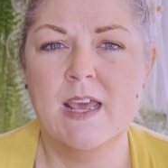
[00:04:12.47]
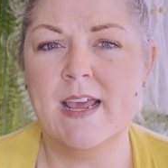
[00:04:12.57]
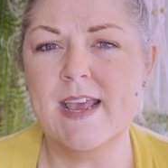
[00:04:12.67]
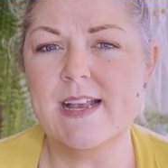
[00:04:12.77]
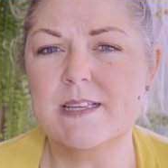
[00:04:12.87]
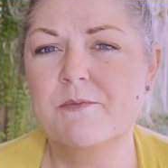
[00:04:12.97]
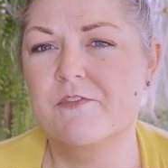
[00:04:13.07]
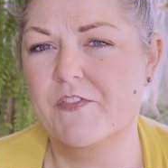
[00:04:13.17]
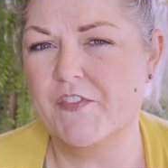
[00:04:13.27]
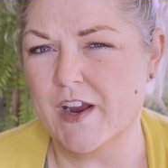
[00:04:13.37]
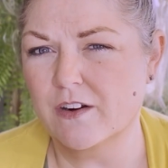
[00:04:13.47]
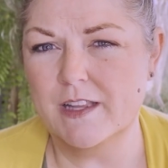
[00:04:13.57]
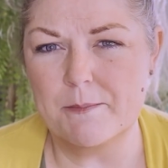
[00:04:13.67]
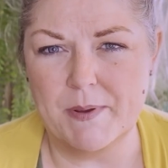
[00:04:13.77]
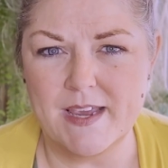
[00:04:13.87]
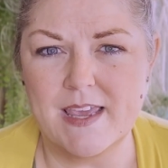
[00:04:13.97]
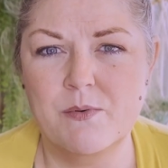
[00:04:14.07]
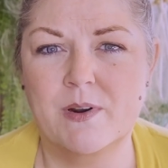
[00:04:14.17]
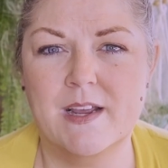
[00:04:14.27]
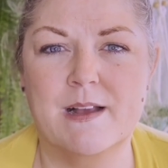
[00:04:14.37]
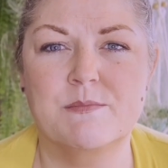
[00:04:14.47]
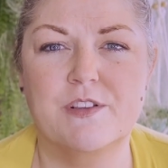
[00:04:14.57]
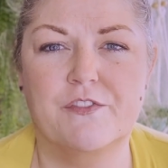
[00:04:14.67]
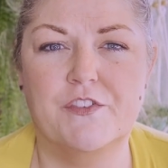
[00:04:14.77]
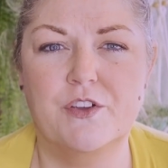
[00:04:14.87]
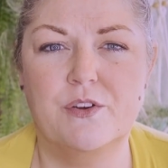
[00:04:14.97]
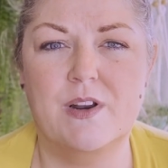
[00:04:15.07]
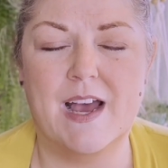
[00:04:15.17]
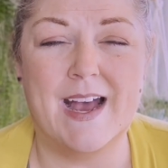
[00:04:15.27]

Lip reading: And I guess I'm fairly picky when it comes to food.